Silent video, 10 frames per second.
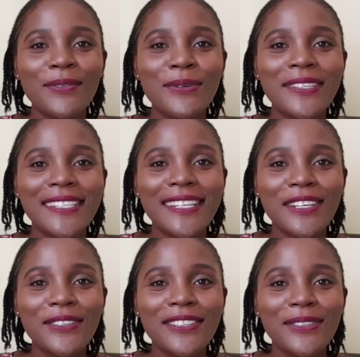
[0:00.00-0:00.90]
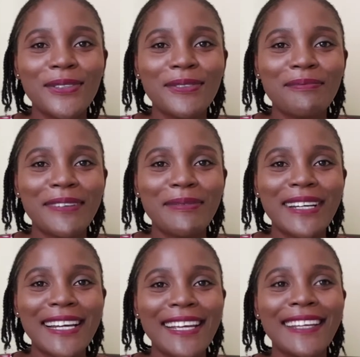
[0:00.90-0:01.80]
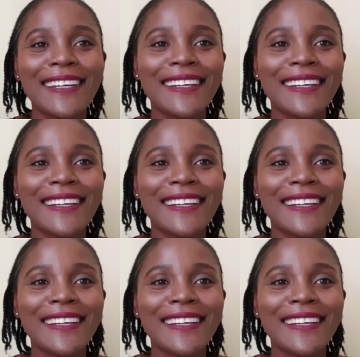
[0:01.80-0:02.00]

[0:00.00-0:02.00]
we'll see you soon bye bye